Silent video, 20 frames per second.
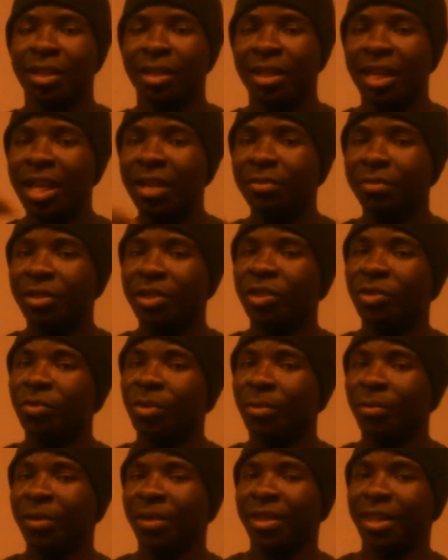Then we do
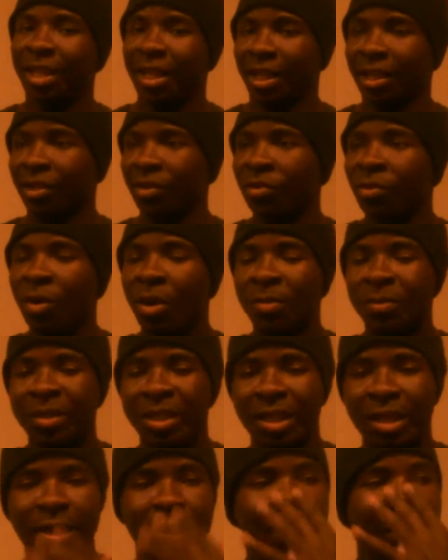what we think. You know what I'm
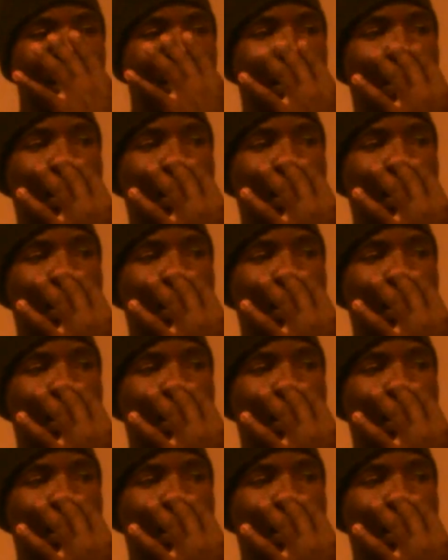saying?